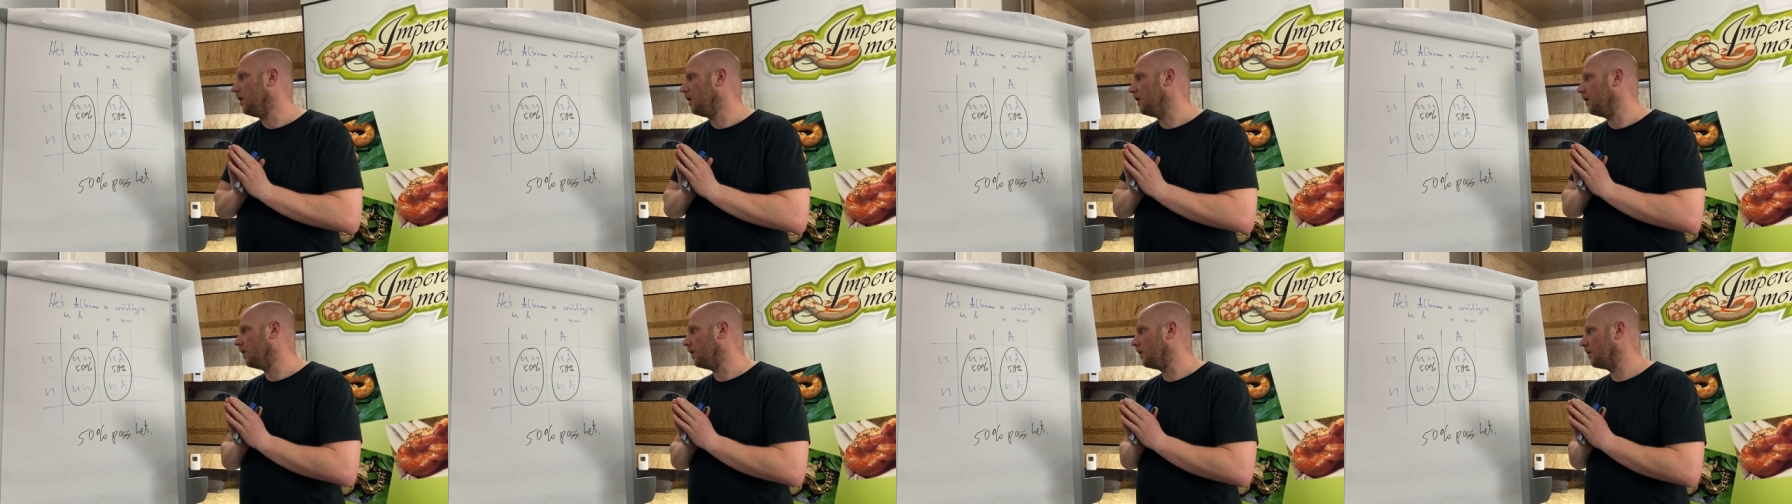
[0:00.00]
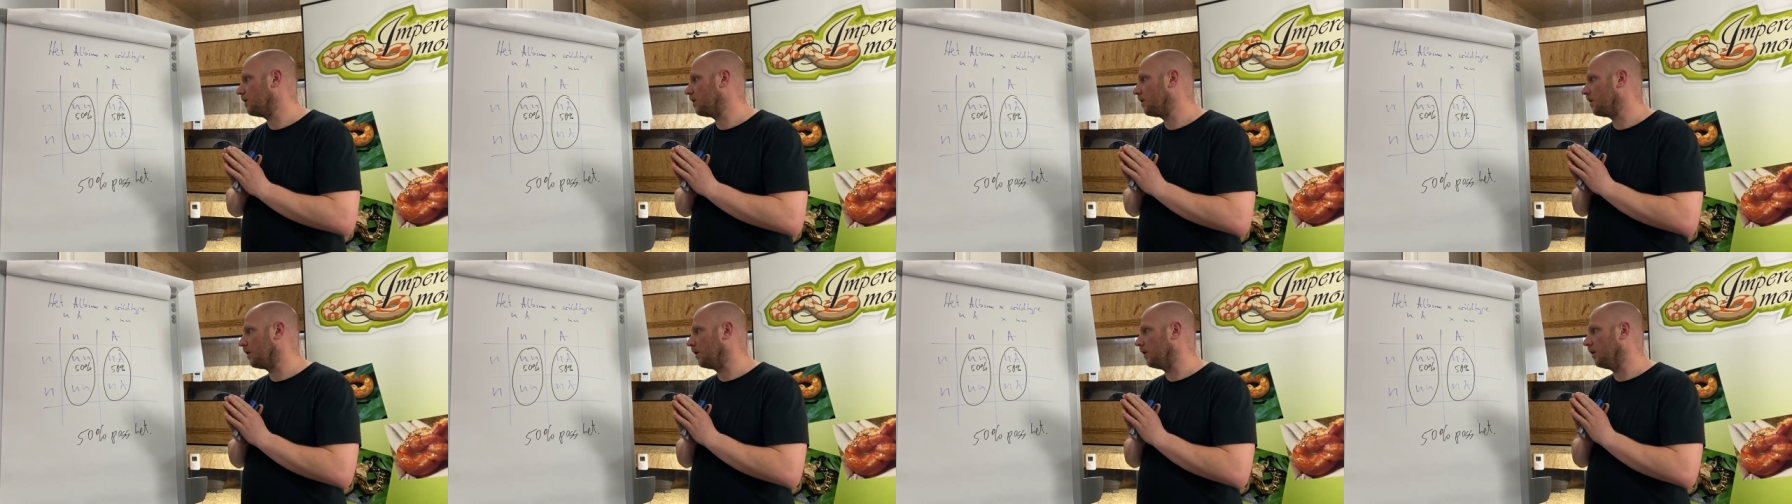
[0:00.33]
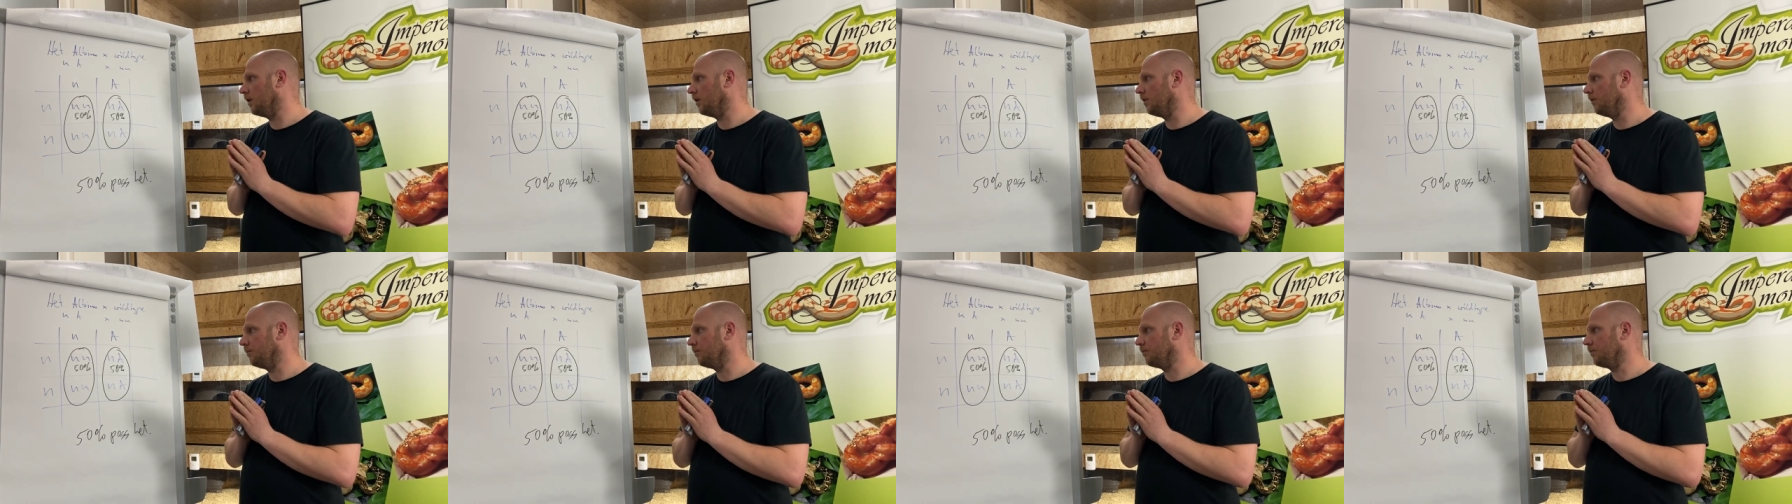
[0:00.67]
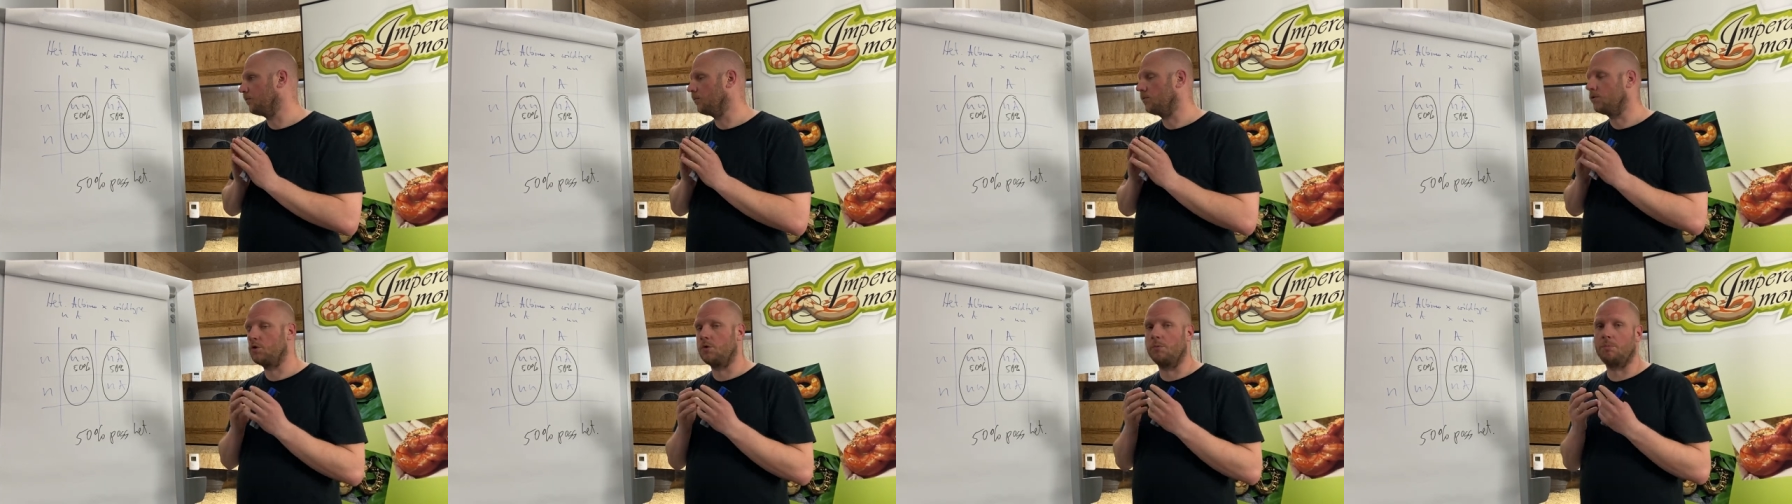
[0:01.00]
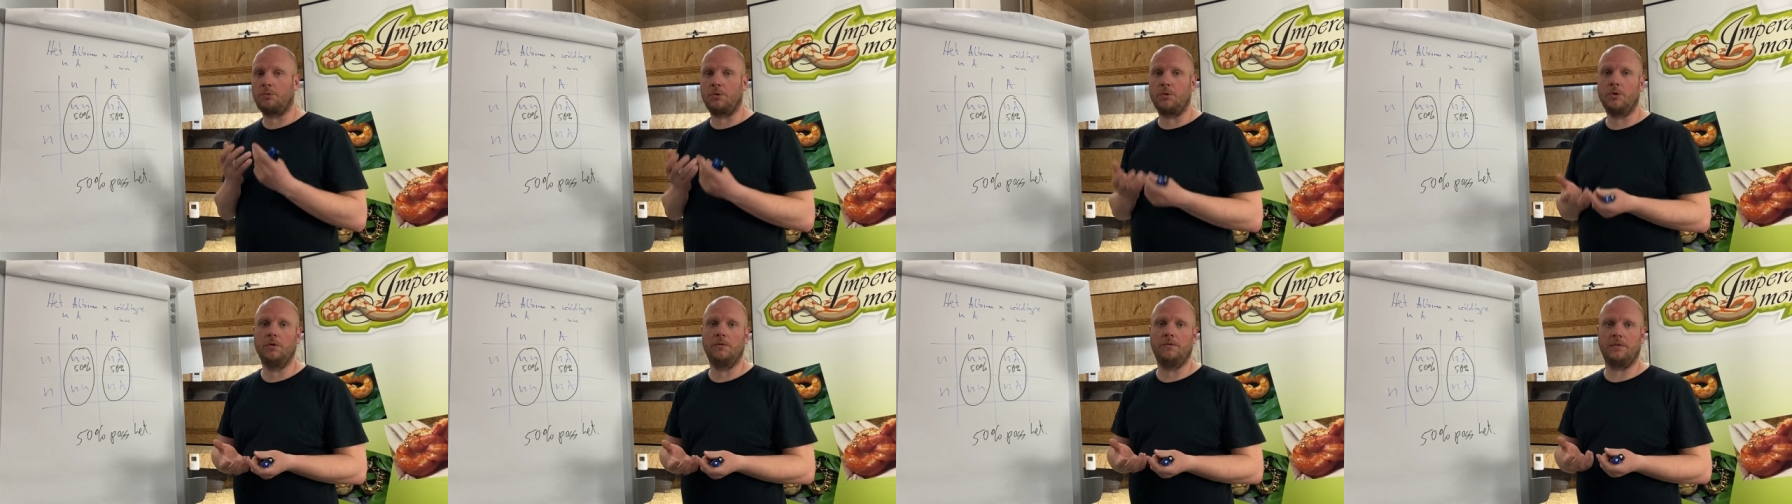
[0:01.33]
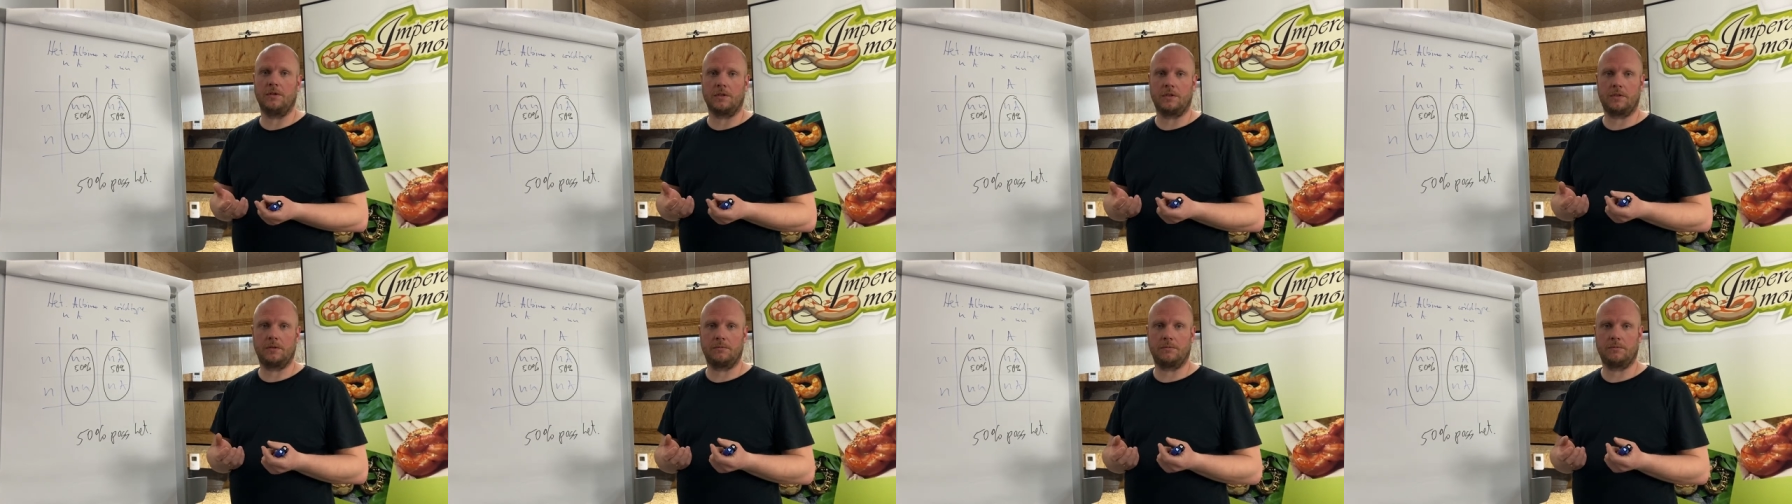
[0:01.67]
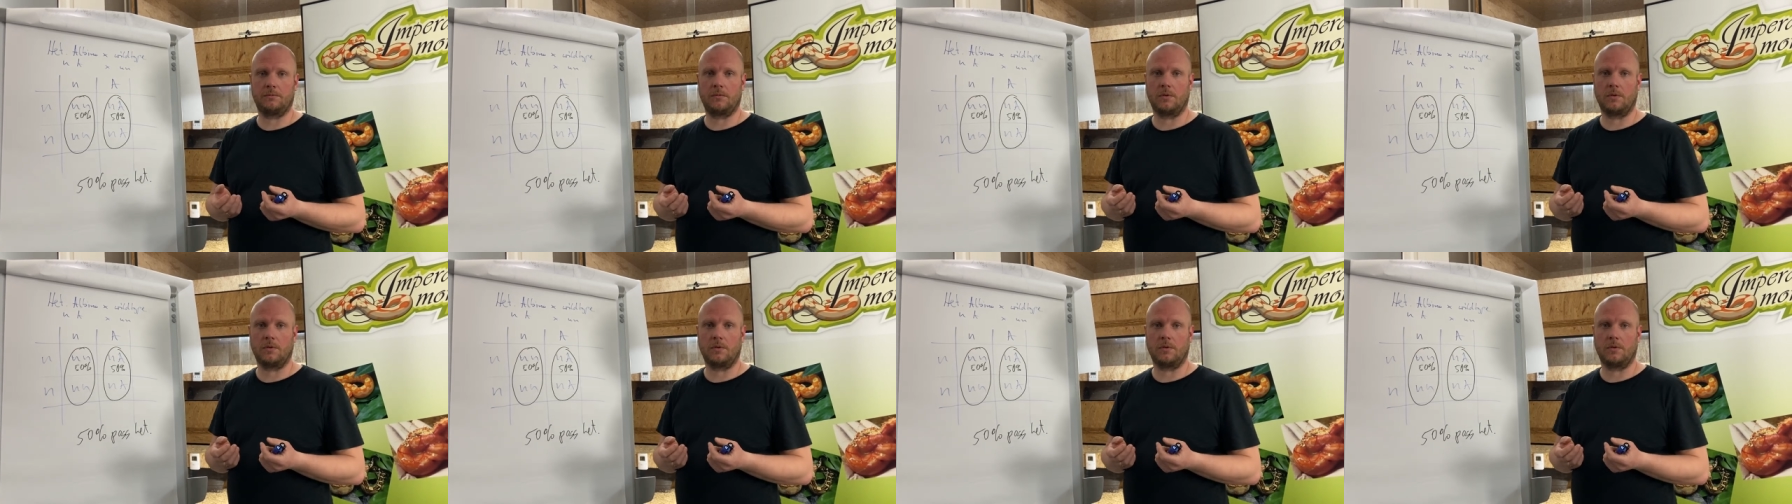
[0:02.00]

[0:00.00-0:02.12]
is um, to prove it.